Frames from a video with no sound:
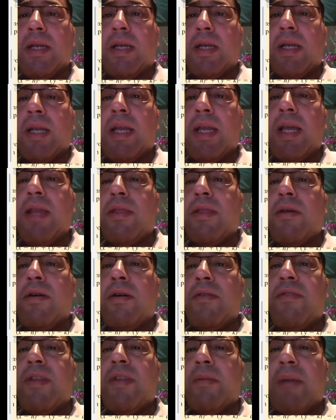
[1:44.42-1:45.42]
length
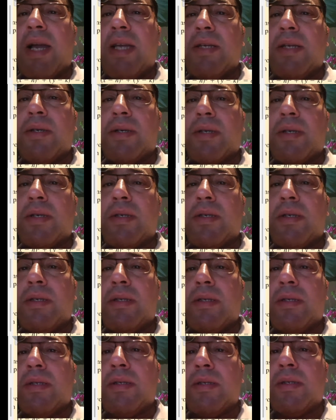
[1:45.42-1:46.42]
of the minor
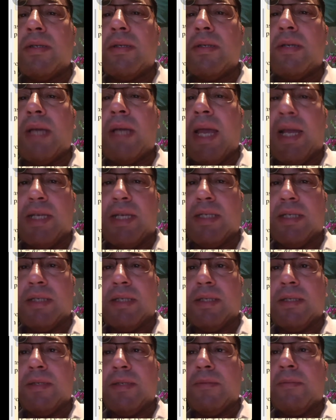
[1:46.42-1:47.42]

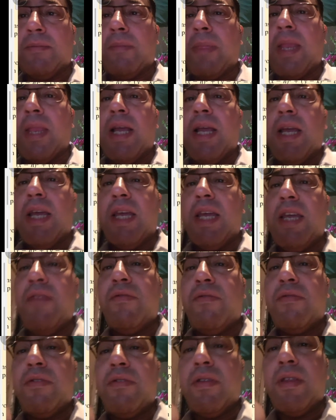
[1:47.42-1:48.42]
axis.
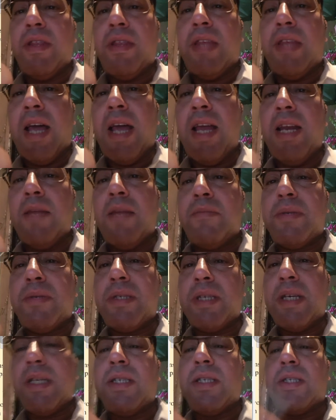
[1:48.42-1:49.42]
If the
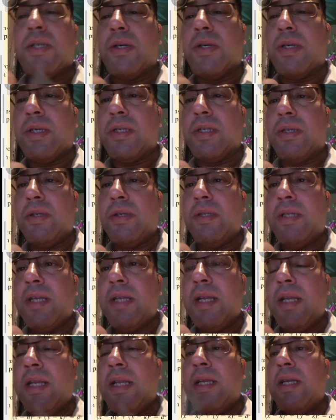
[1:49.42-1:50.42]
ellipse is
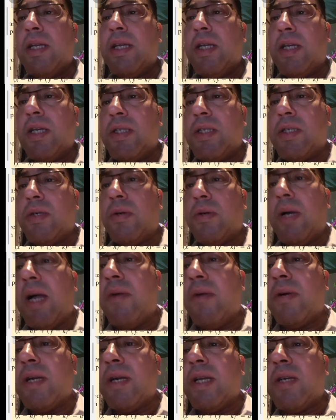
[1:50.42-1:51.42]
horizontal, so
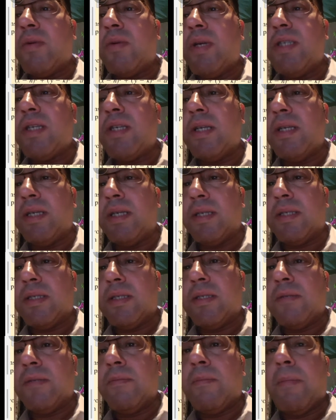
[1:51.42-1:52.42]
our equation
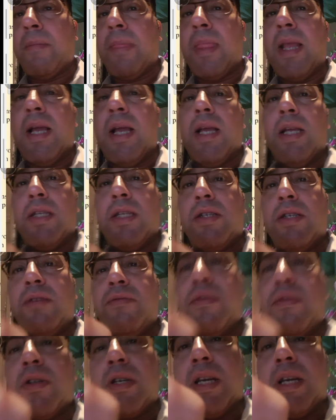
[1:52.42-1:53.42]
is, don't
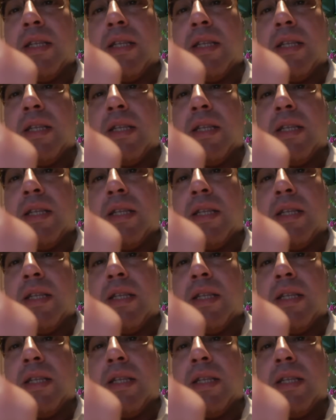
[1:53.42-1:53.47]
forget,